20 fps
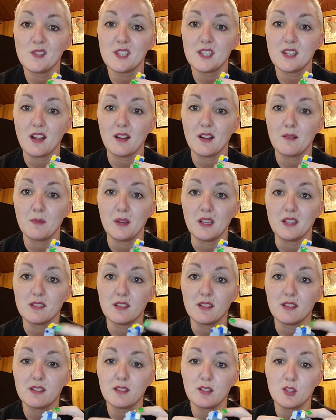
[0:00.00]
stud
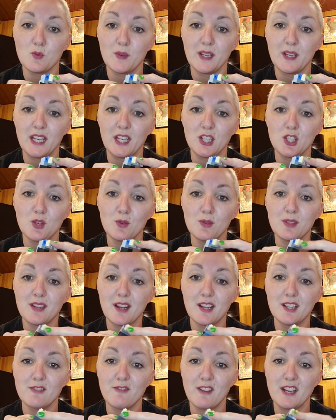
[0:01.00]
pieces, because we need 2
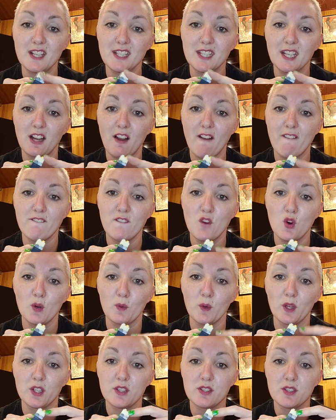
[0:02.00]
studs facing
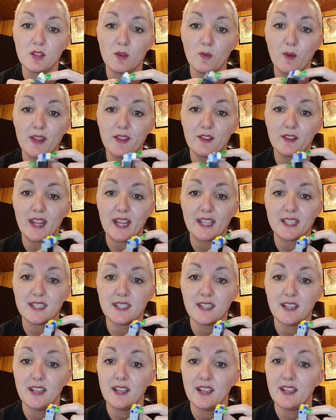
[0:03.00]
forward. So whether
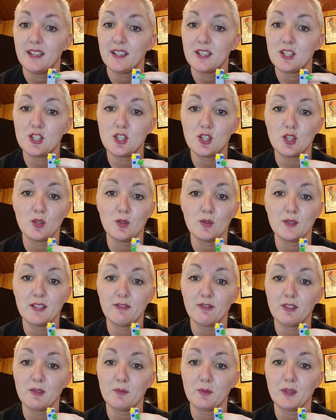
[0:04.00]
that's 2
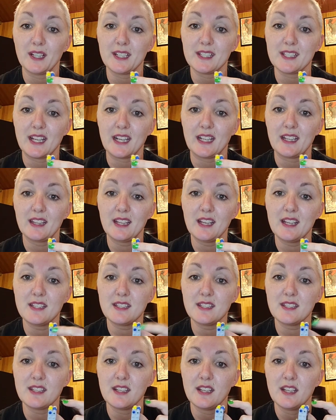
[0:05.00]
different bricks like
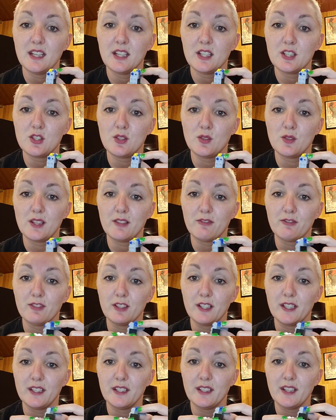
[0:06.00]
this, 2
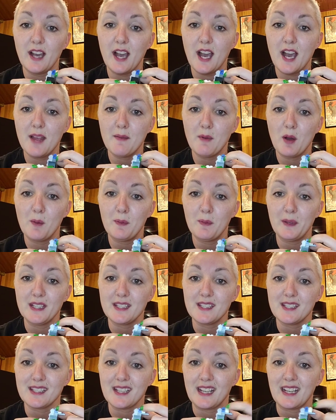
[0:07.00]
different eyeball
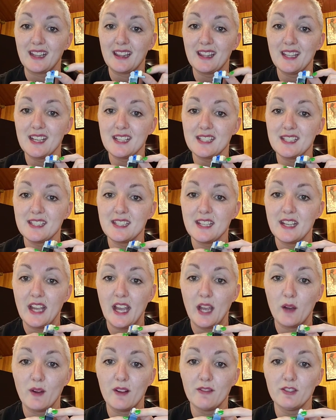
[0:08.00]
pieces like this,
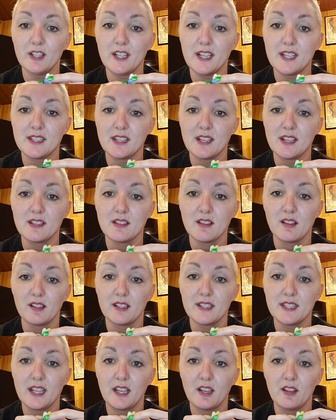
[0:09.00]
however it is, as
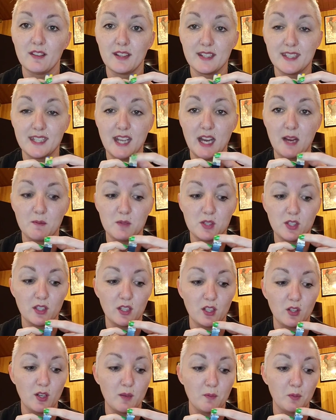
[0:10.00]
long as they are the same so
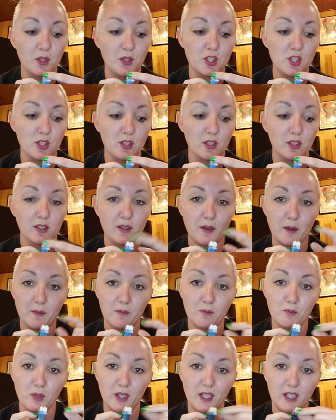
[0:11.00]
that you can put your
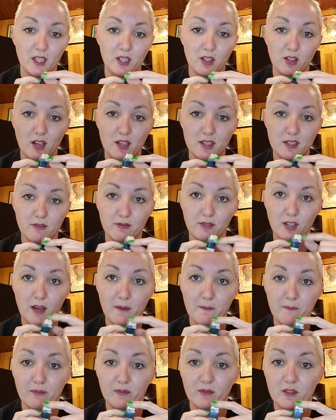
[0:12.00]
brick across the
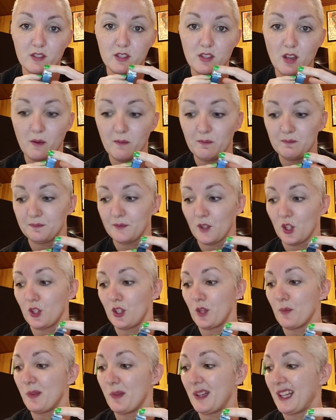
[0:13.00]
front. So,
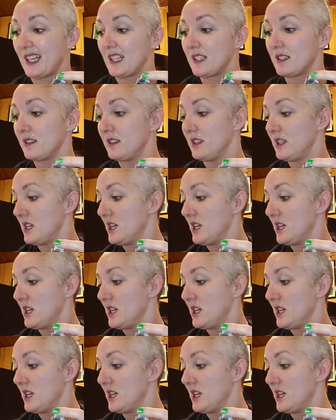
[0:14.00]
or your plate.